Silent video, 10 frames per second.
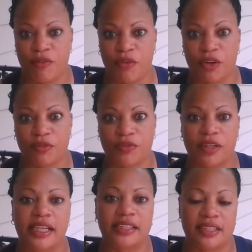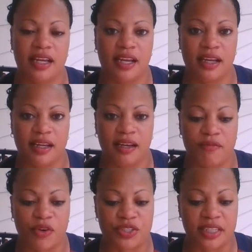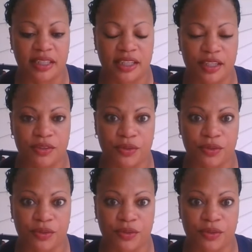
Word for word: forefront, uh, unfortunately,